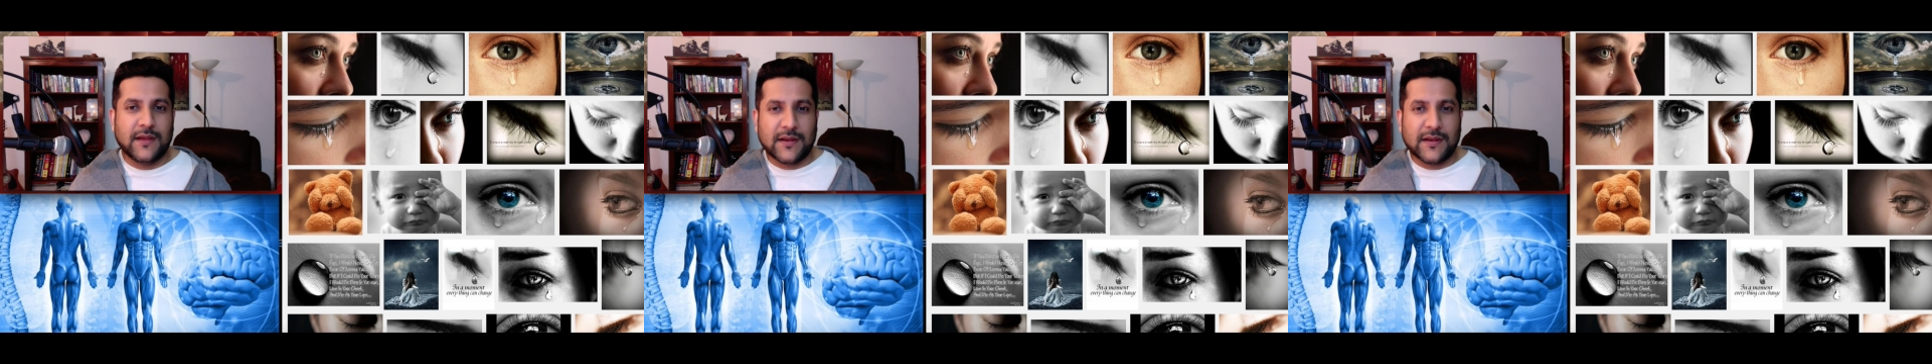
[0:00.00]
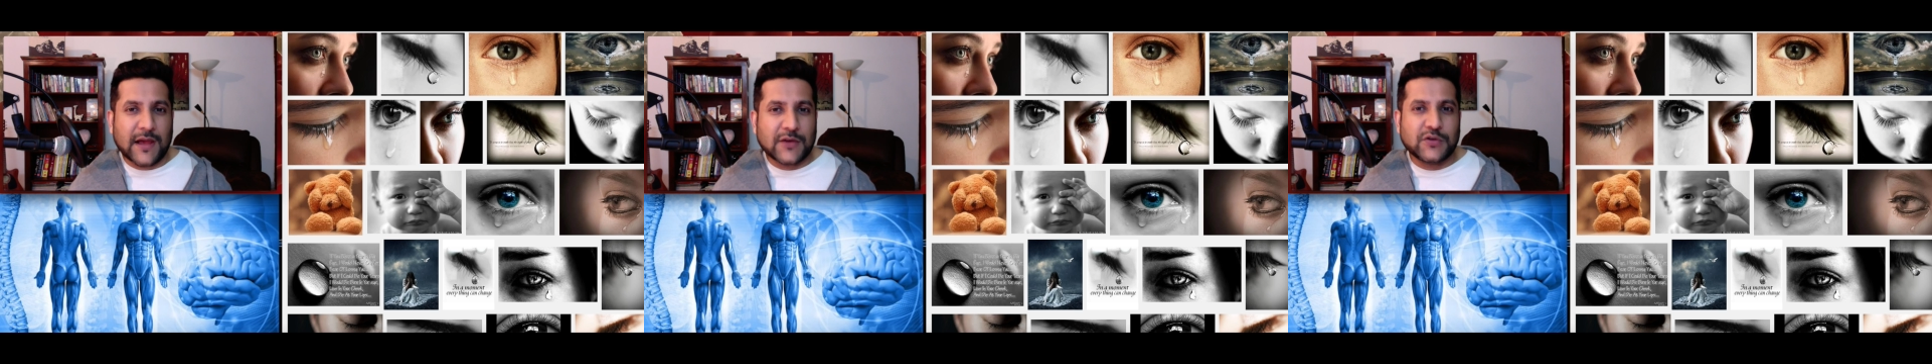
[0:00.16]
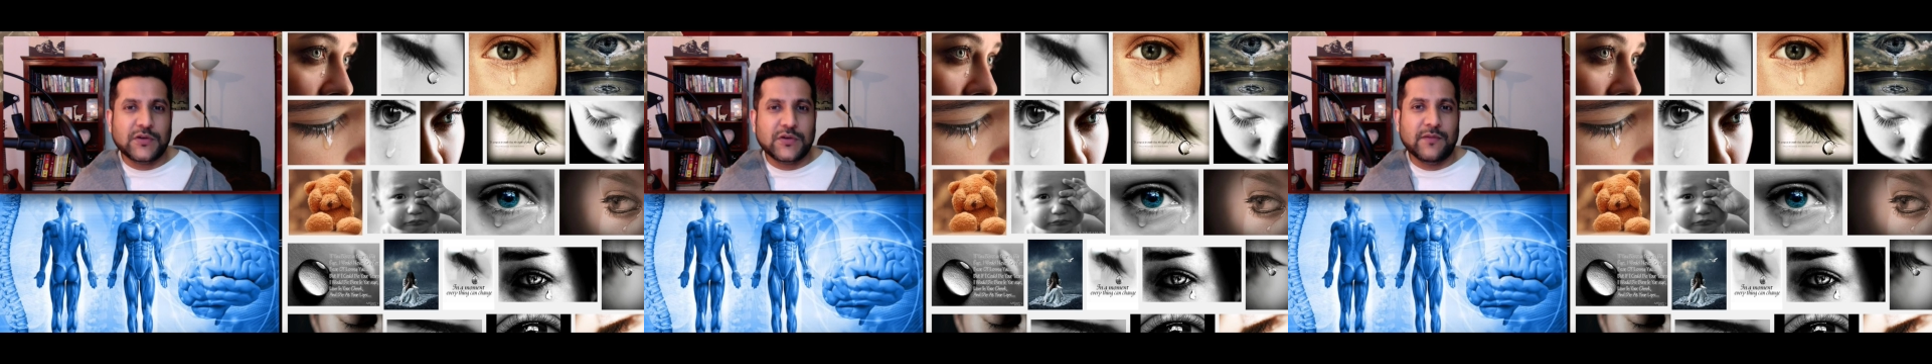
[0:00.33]
and
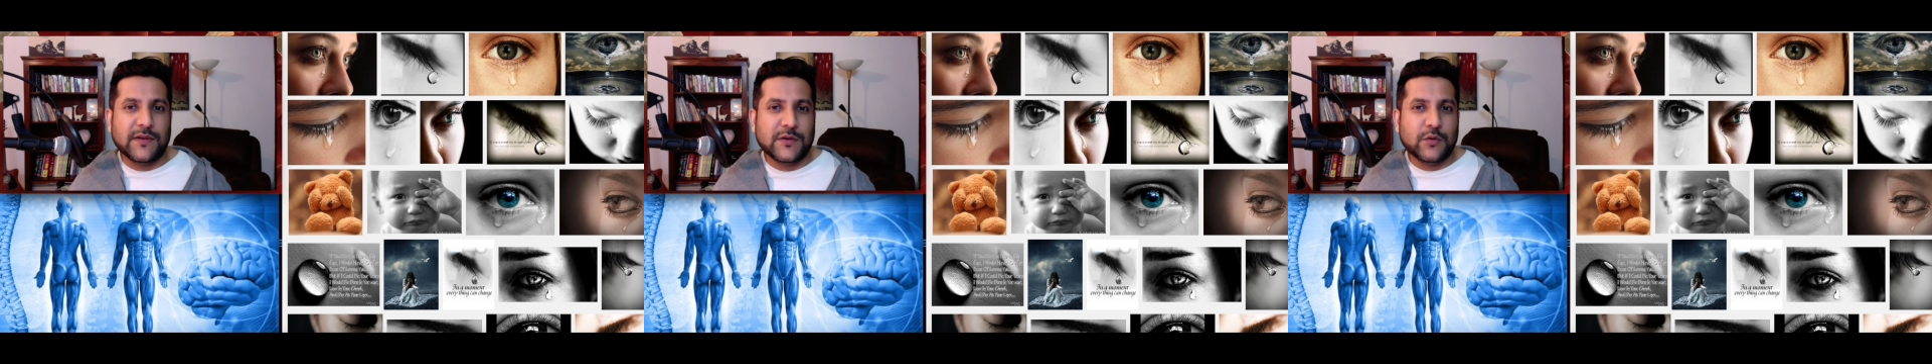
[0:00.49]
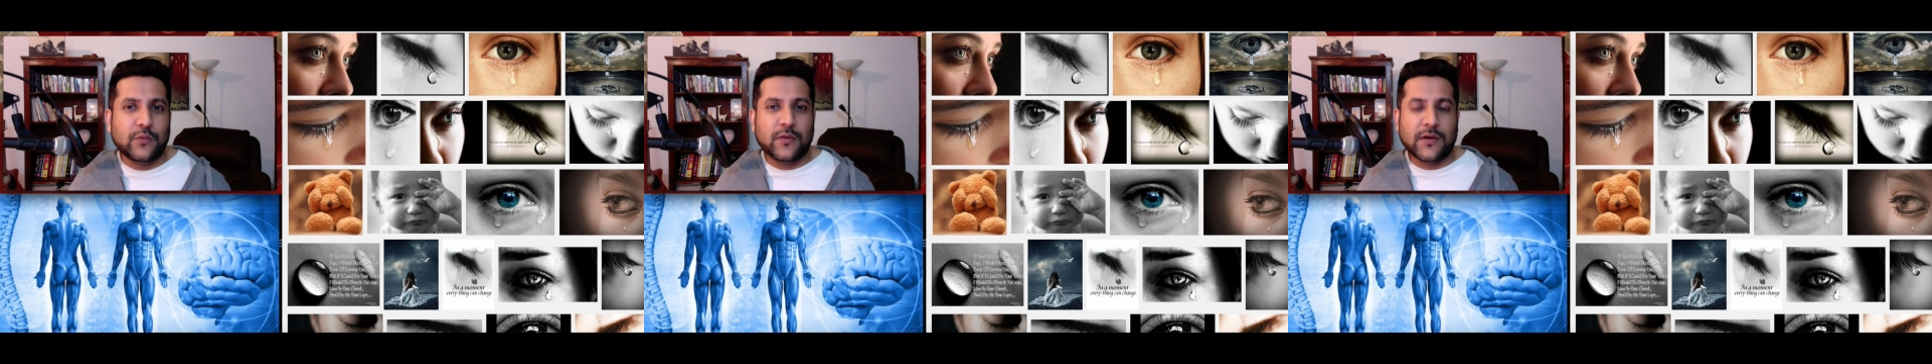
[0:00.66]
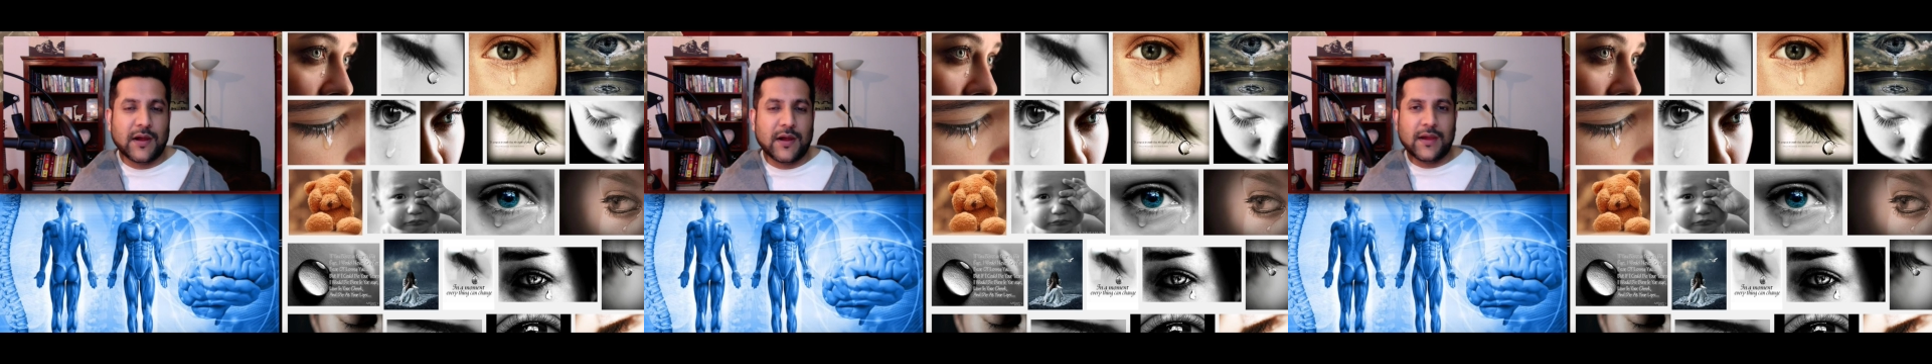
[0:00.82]
actually when you
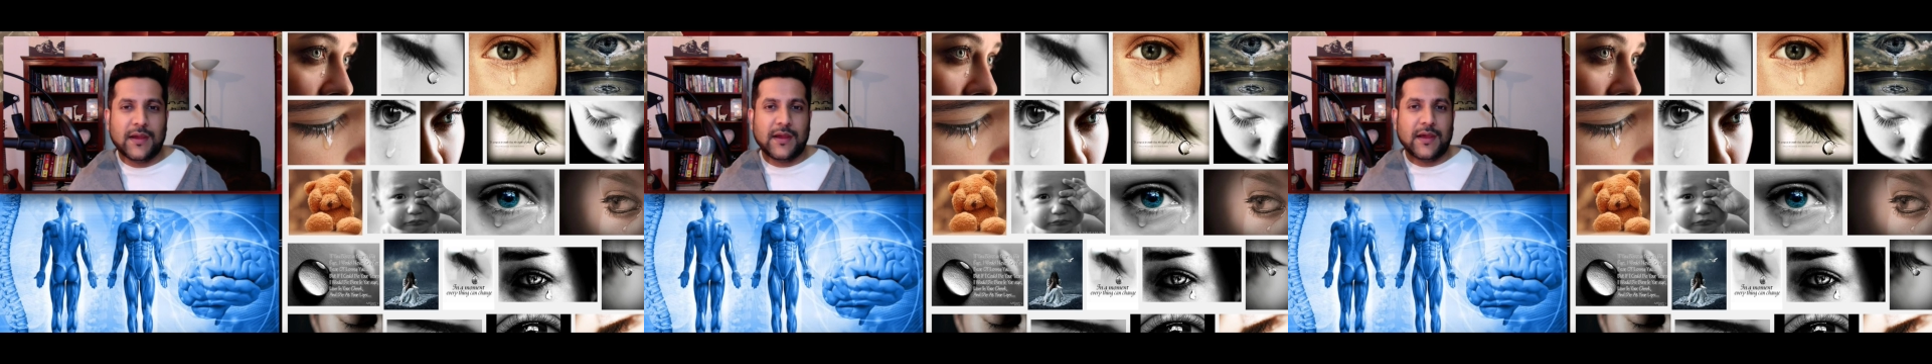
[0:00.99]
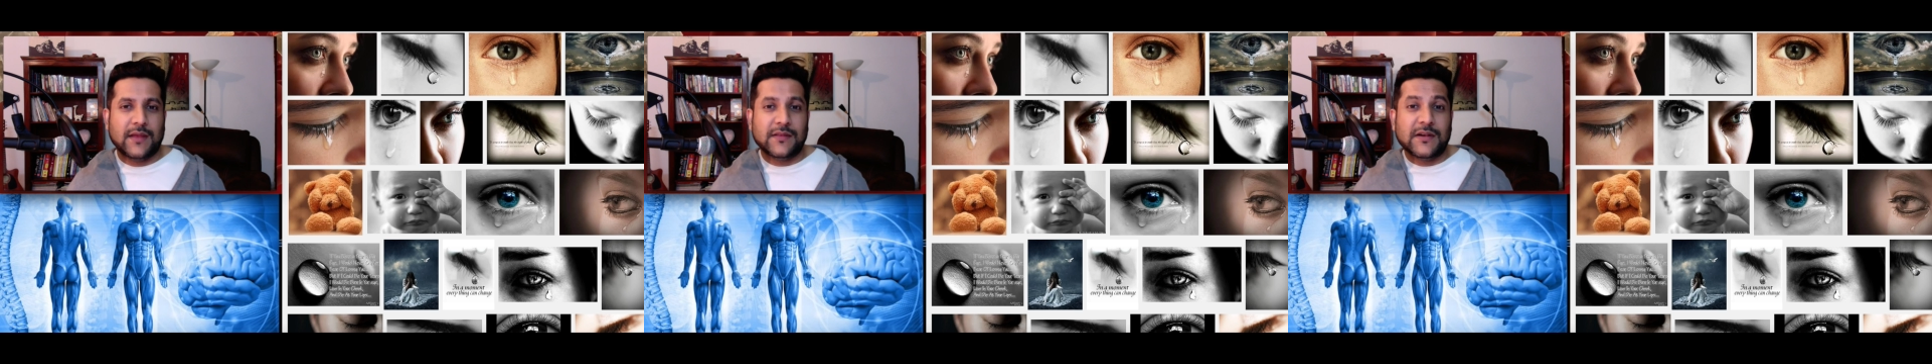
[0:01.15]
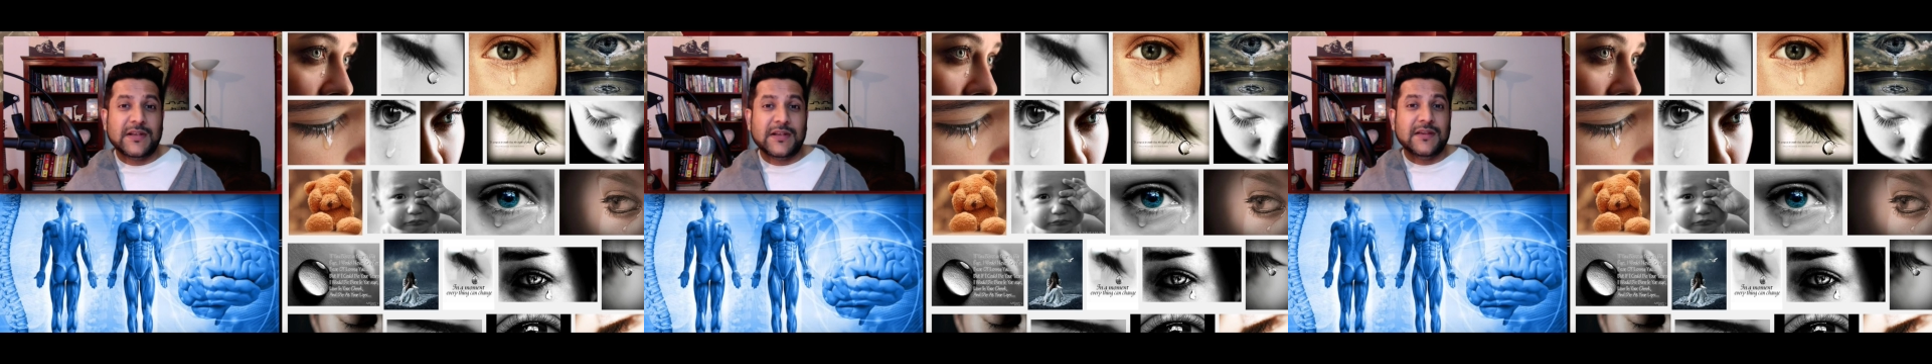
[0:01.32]
cry and
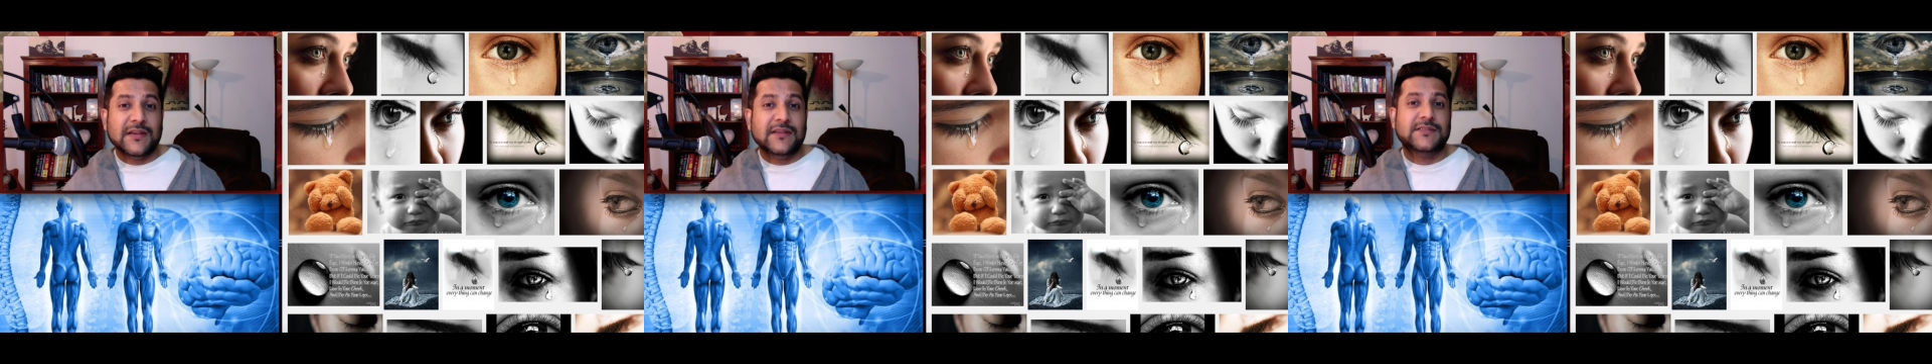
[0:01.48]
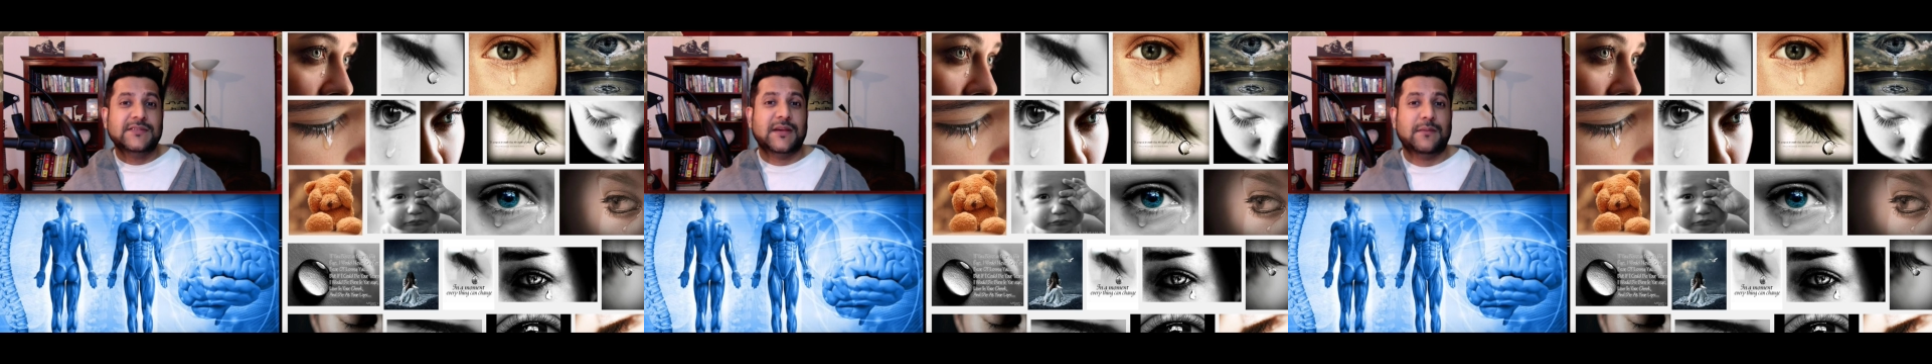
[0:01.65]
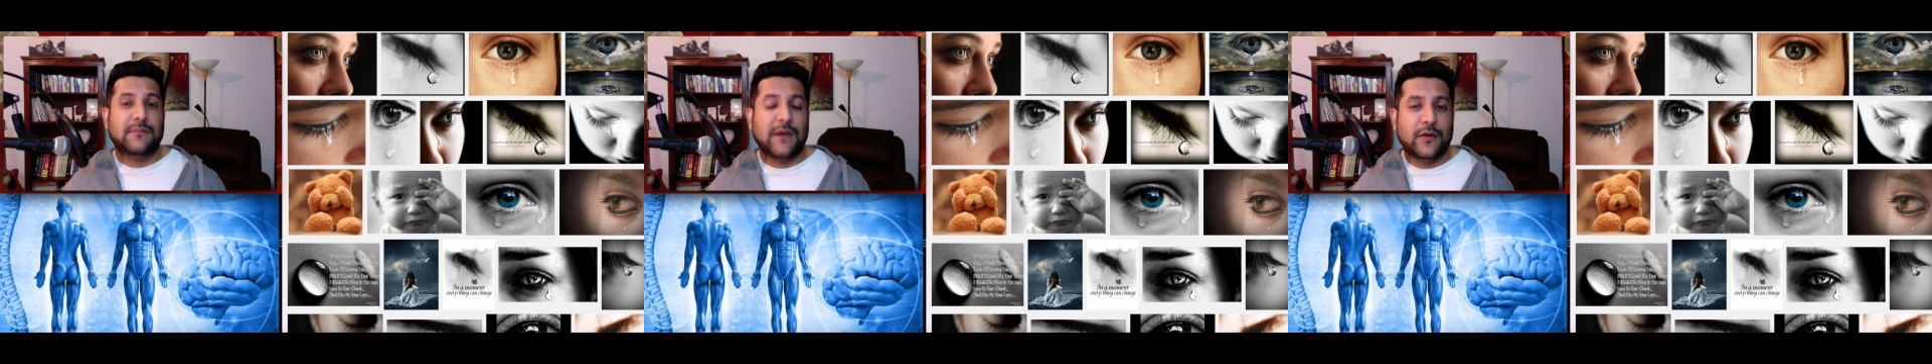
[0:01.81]
the tears
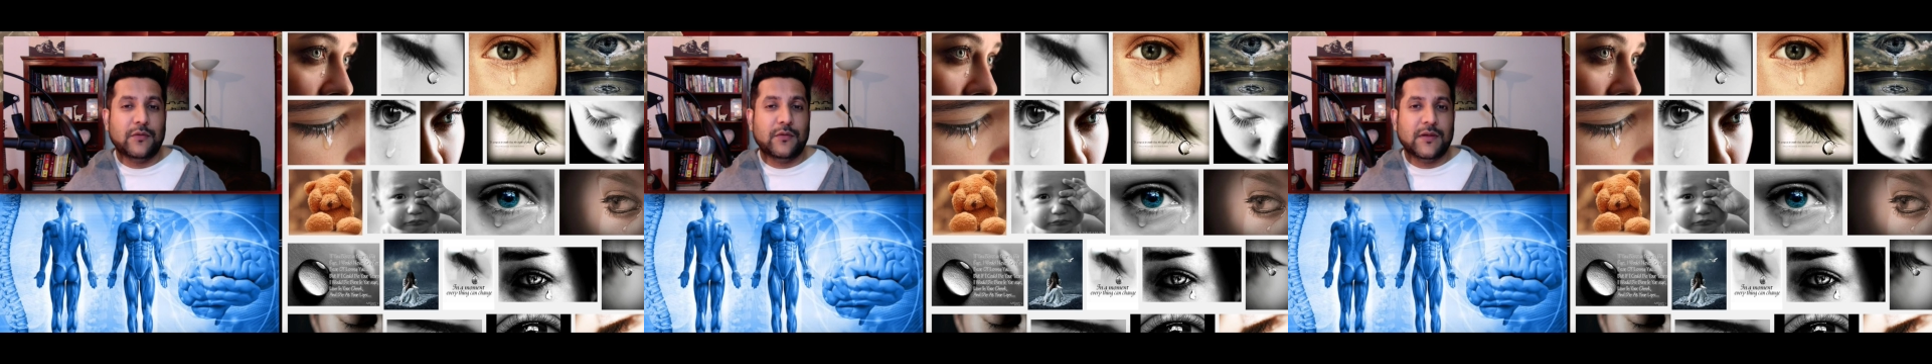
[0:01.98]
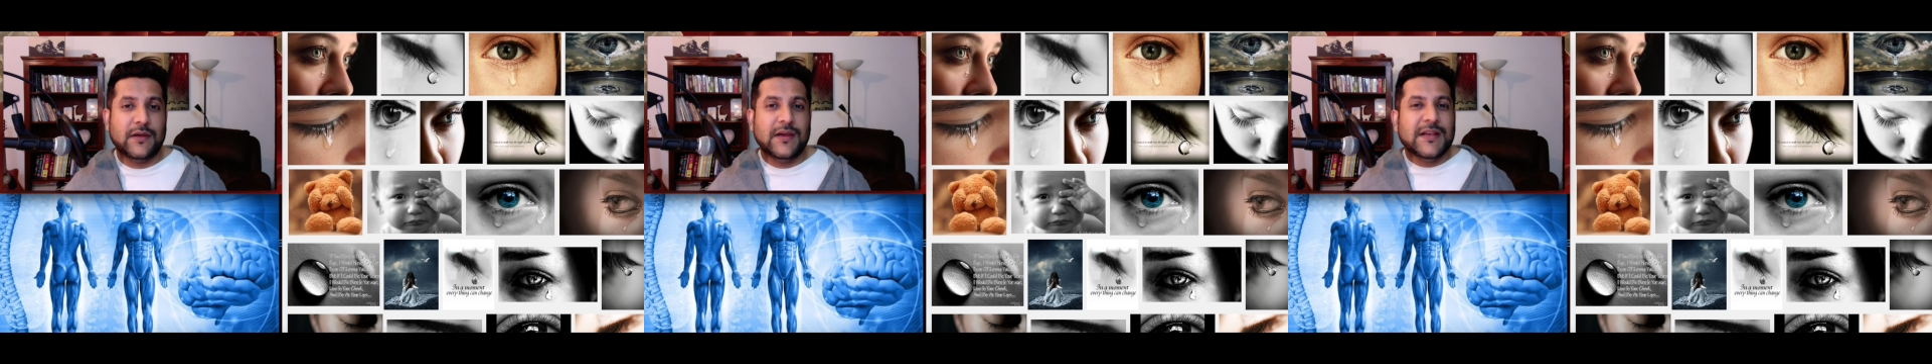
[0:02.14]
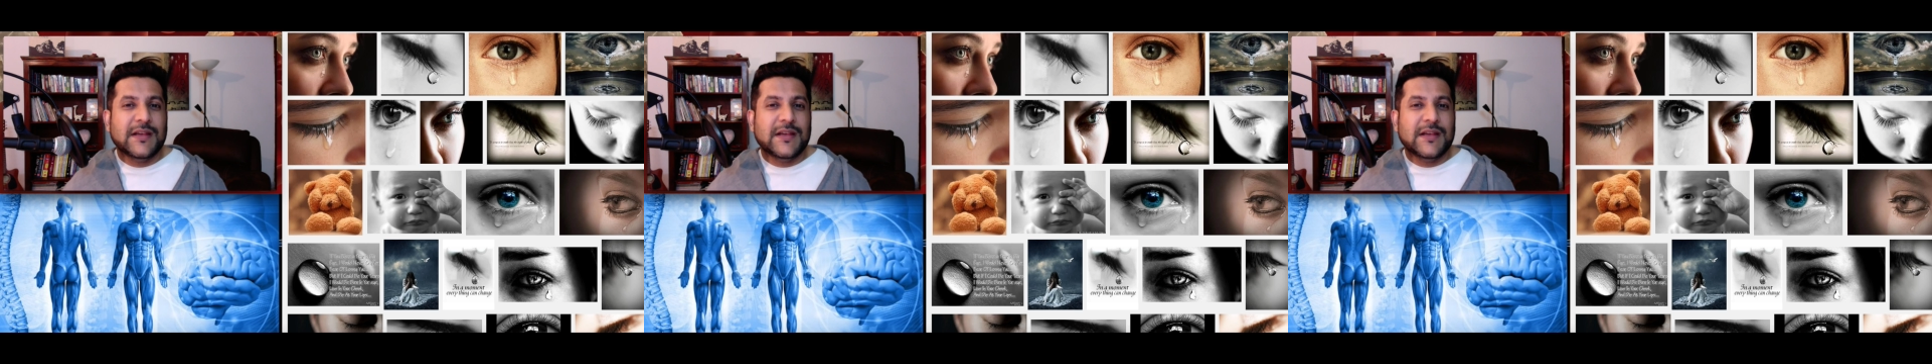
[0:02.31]
come out,